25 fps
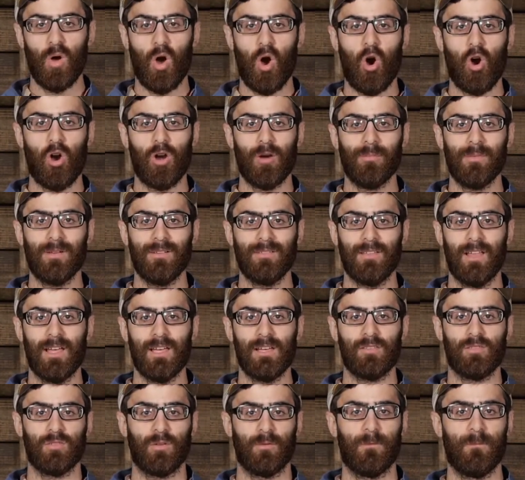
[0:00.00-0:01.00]
arm
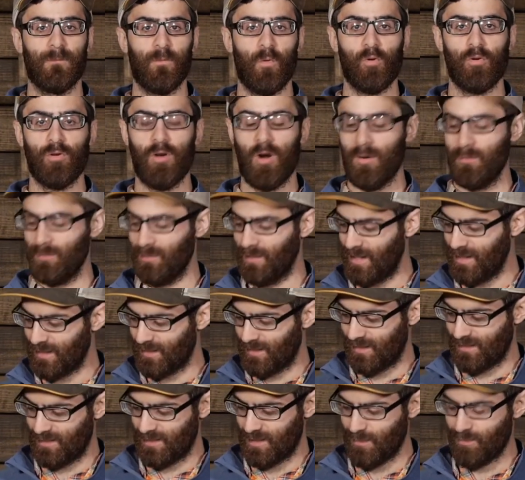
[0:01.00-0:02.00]
length or forearm
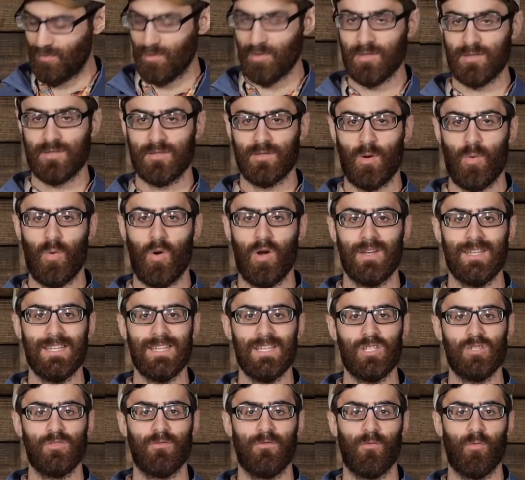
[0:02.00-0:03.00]
length zippers. So on
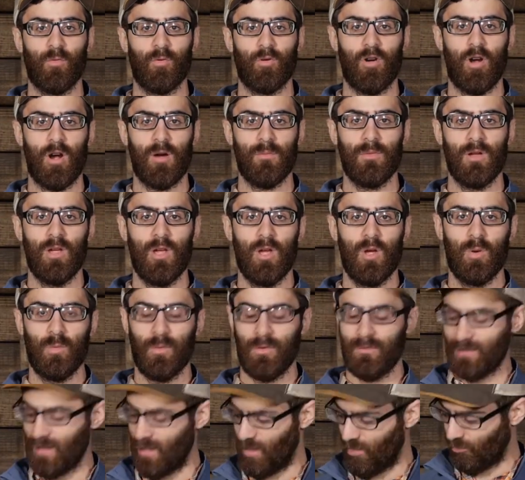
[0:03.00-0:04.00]
each forearm,
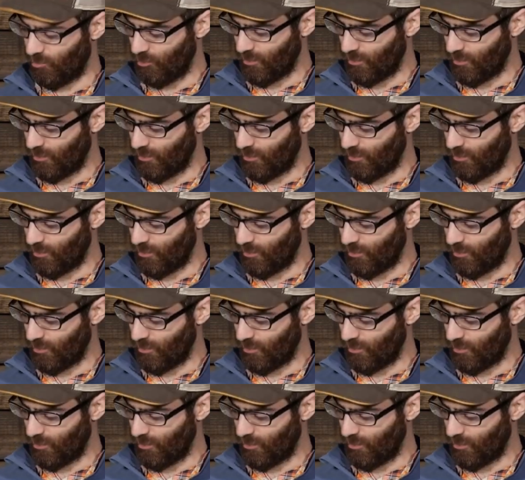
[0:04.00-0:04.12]
we've got a